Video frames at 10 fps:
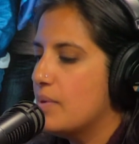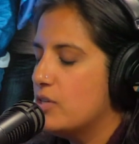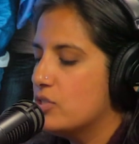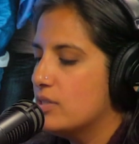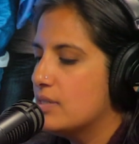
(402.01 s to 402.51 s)

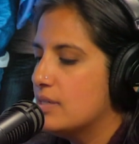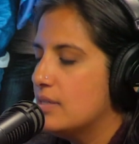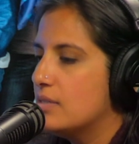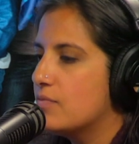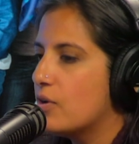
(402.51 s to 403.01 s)
patients
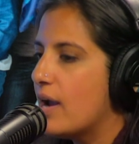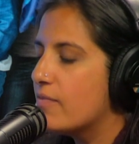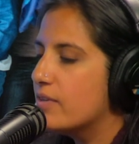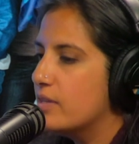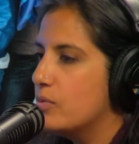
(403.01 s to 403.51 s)
is for
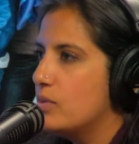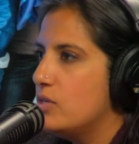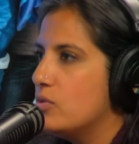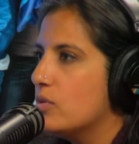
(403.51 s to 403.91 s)
everything we do,